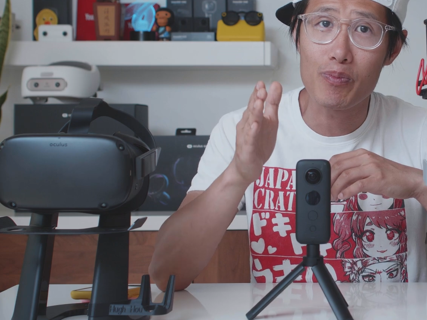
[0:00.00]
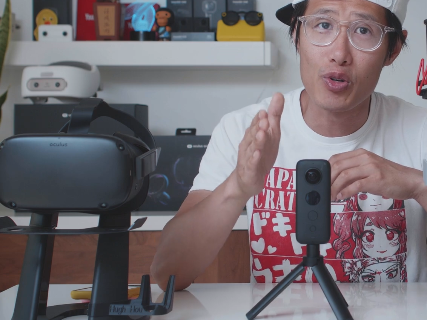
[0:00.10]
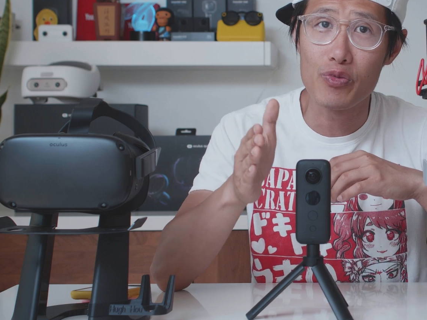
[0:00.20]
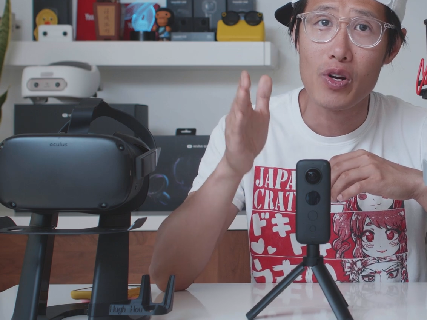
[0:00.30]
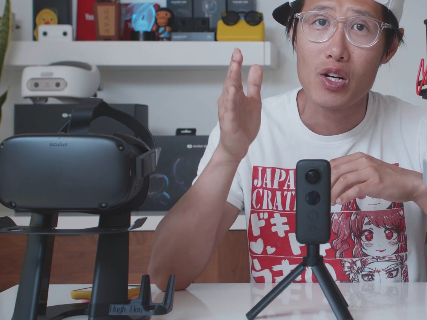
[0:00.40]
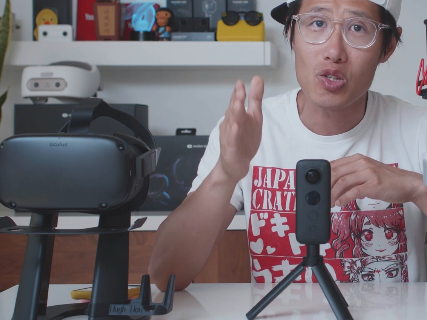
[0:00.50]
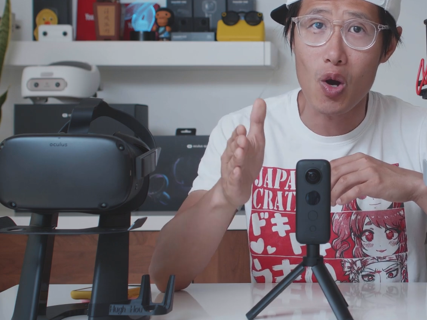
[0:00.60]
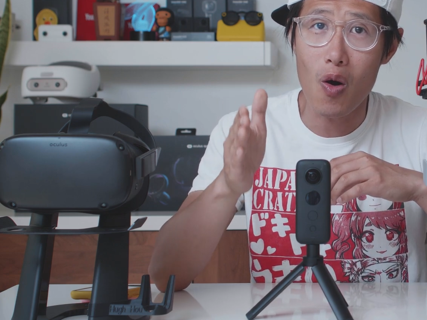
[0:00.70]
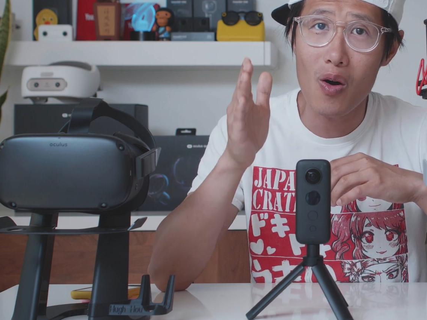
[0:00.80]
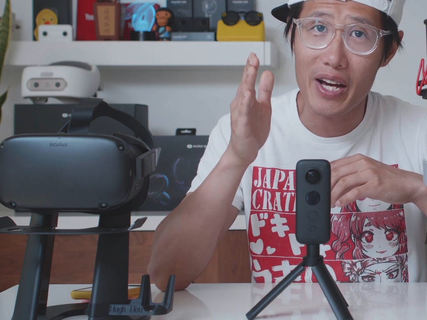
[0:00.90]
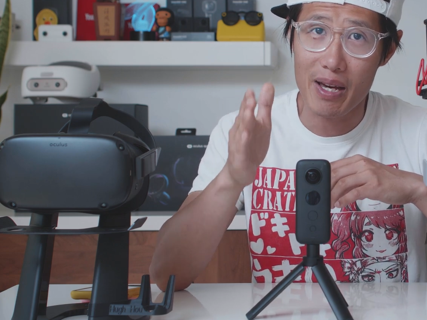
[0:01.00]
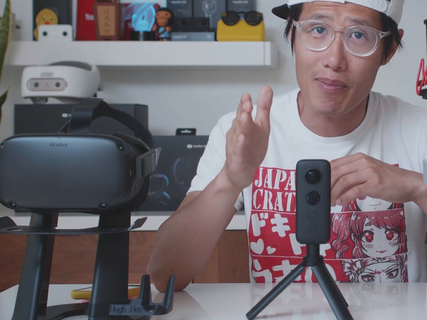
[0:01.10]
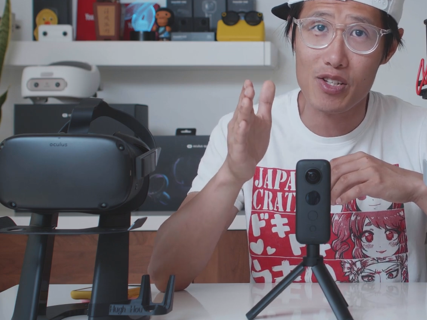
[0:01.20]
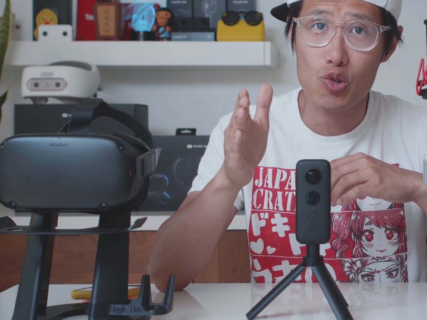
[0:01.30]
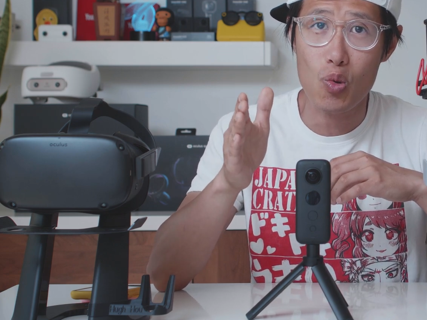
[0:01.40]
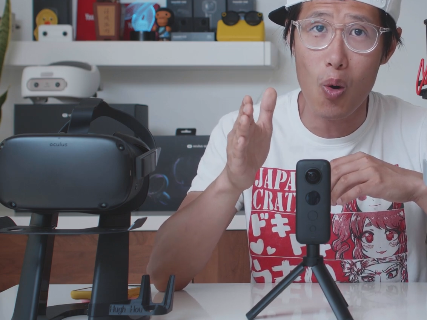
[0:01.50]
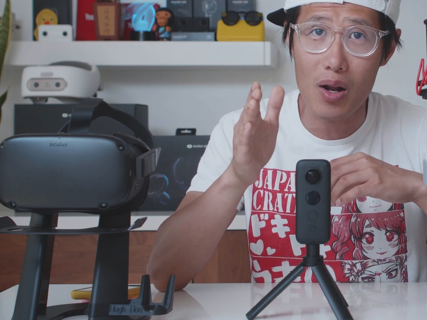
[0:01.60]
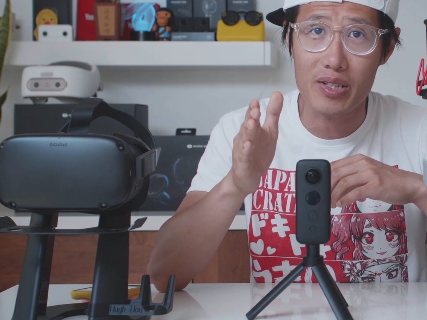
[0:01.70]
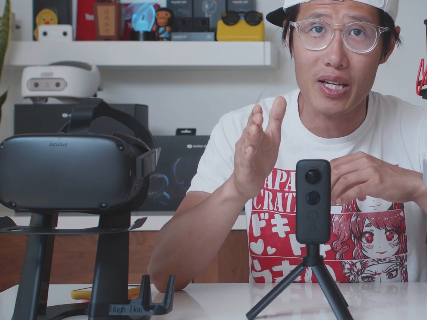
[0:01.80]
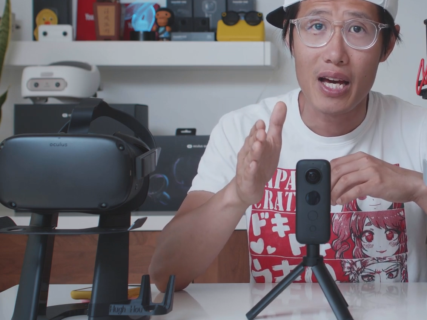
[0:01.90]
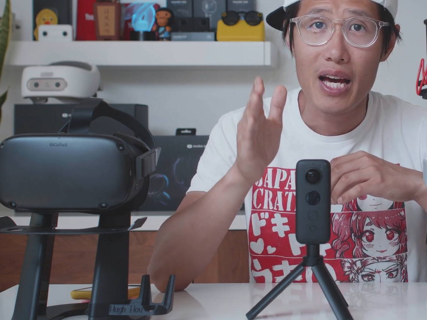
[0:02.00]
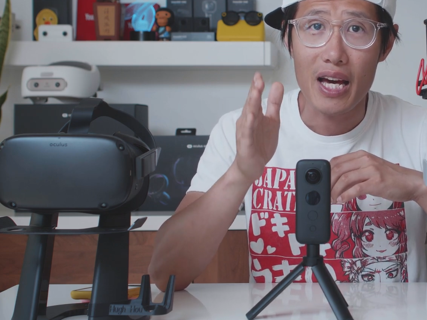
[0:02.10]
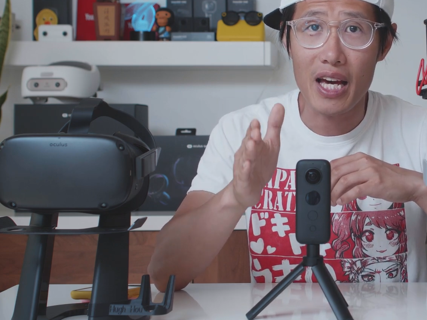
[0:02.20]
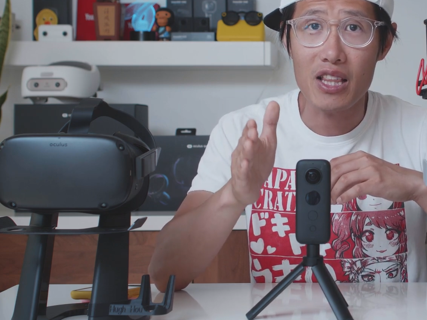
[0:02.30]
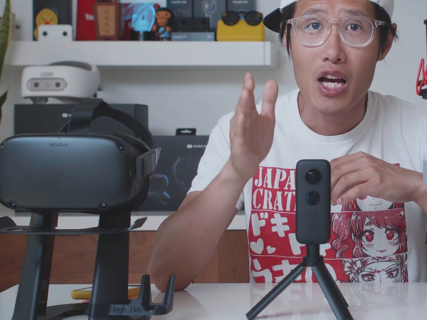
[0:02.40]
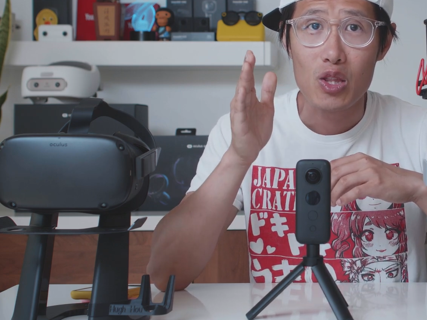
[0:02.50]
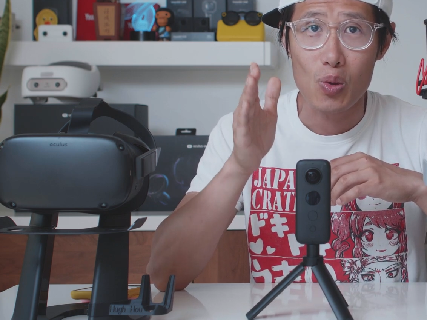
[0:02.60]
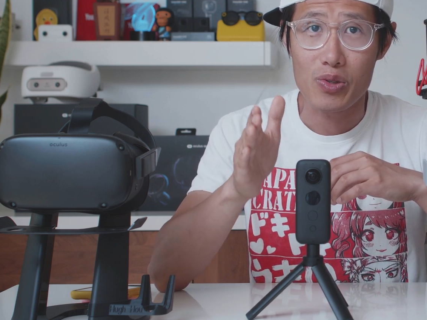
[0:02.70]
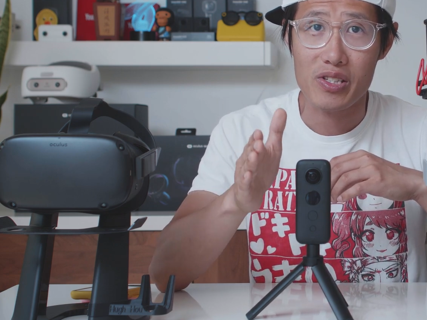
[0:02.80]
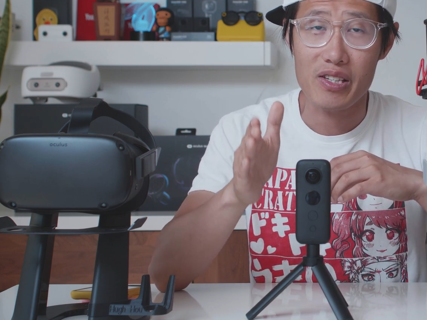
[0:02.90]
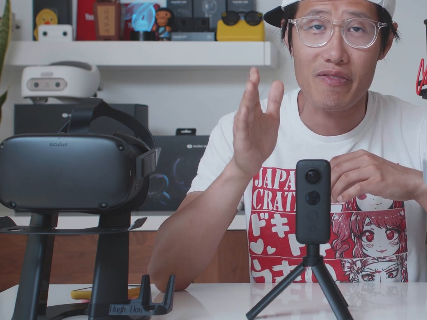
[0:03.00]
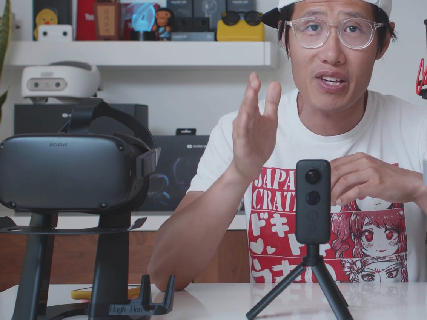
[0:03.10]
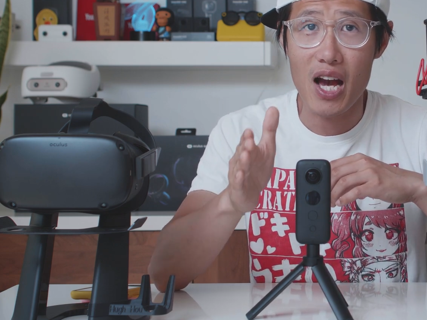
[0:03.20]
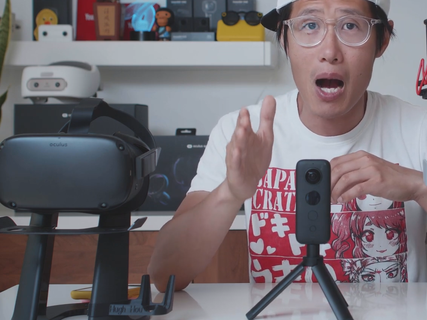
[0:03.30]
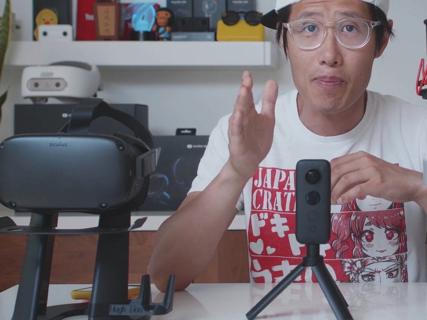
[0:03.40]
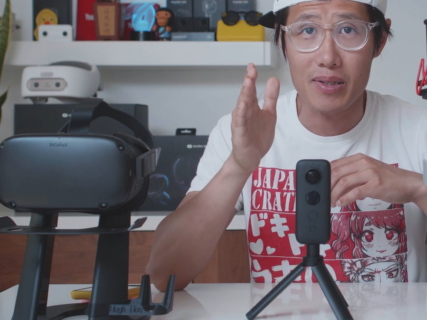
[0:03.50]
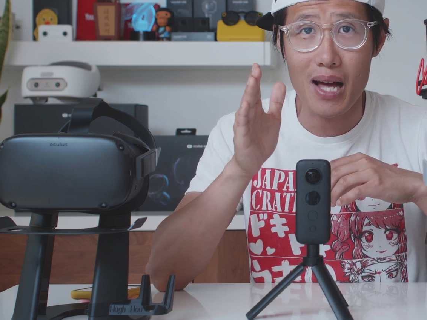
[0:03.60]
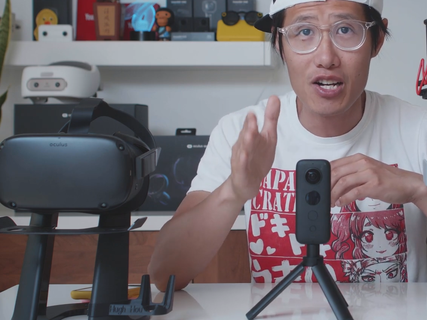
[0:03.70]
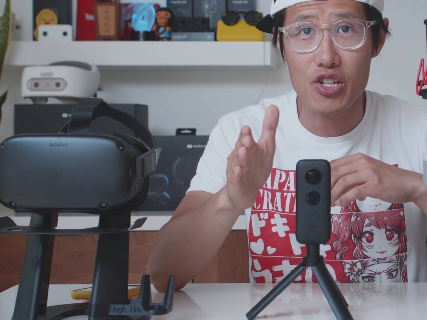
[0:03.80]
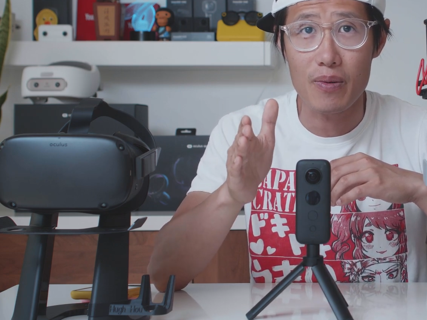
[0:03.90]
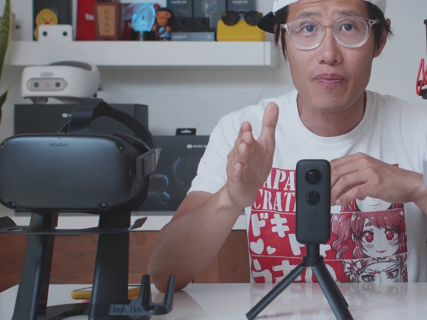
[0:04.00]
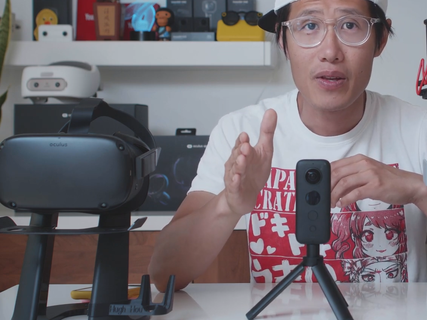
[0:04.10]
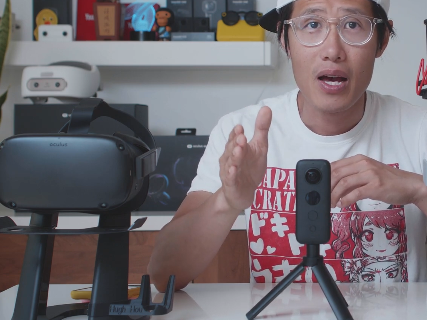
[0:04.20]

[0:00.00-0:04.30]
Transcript: improve your image quality in 260 VR production.